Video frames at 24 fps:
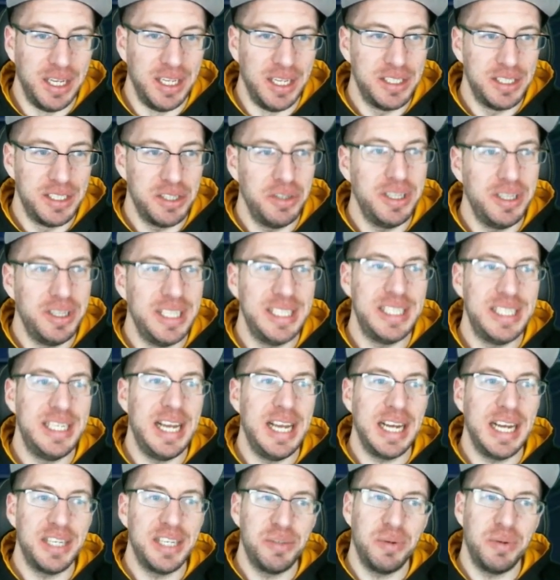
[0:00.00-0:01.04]
So this
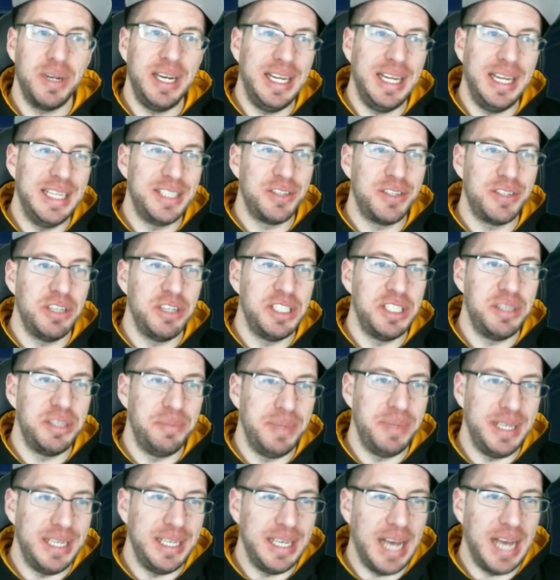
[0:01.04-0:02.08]
next one is going to
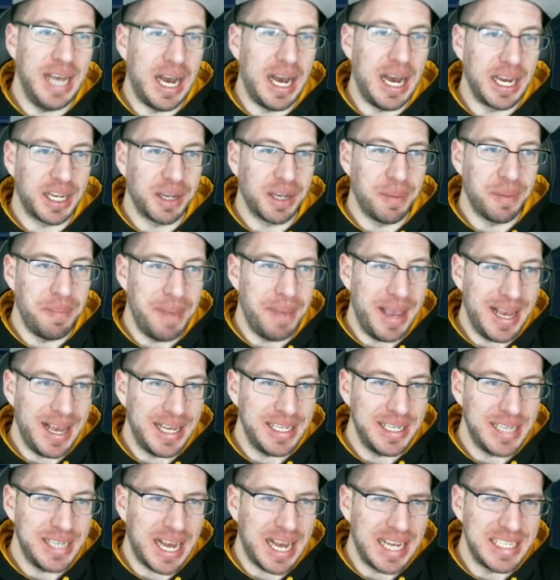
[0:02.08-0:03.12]
be
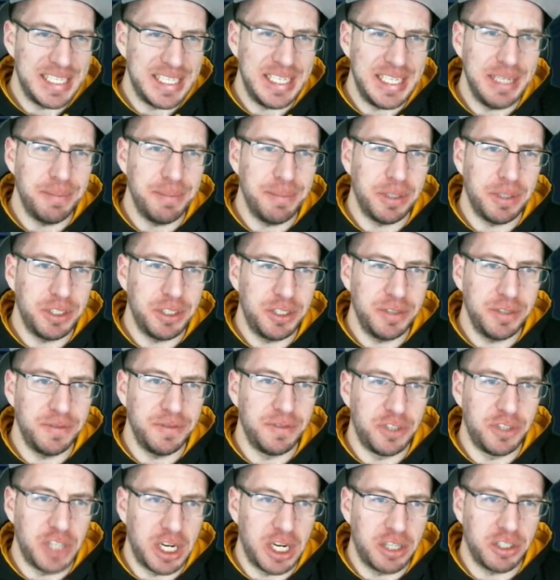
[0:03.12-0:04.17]
Command. I see a bunch of
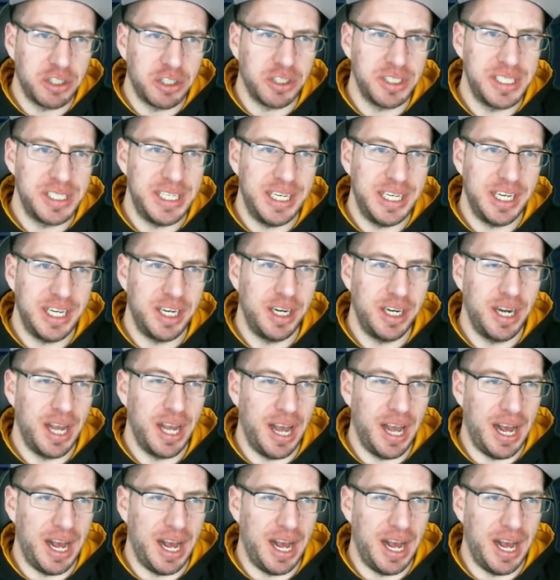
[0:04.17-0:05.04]
generals here.